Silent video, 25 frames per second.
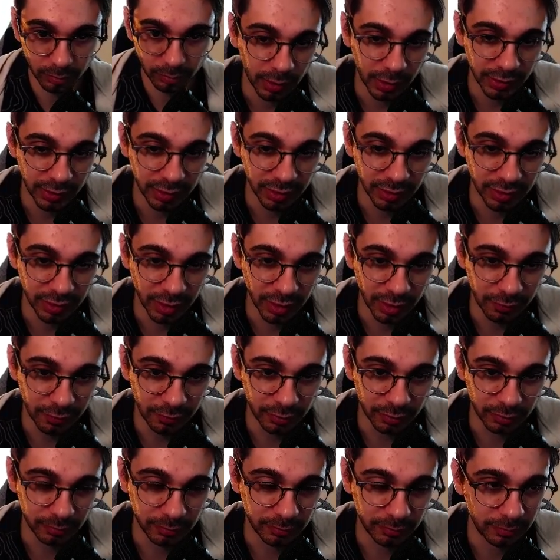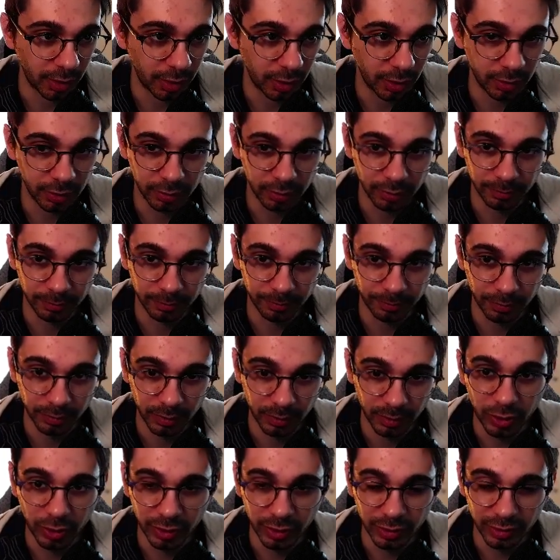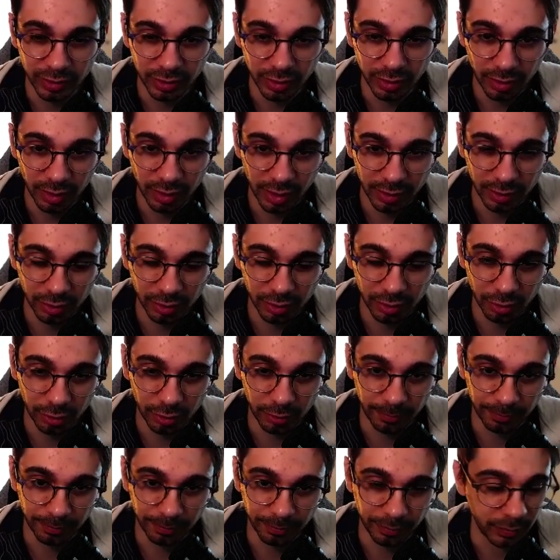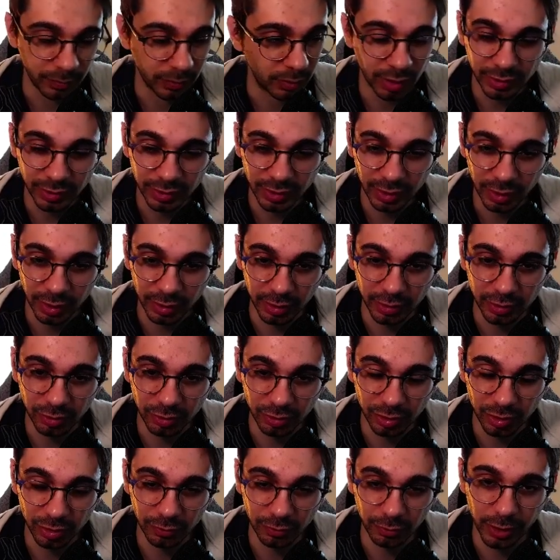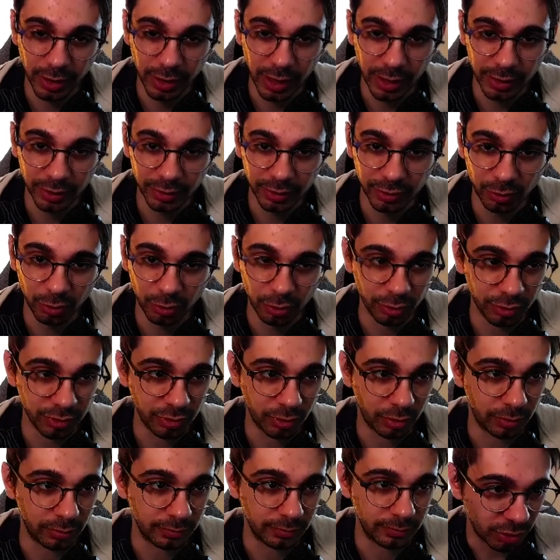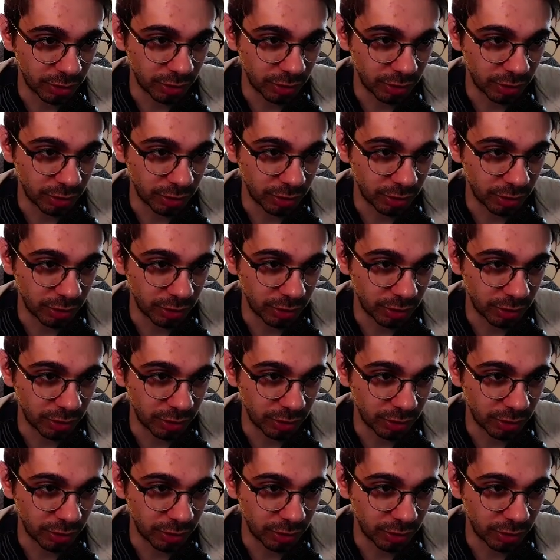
Let's hit save, and you can see that the task gets successfully added to your store.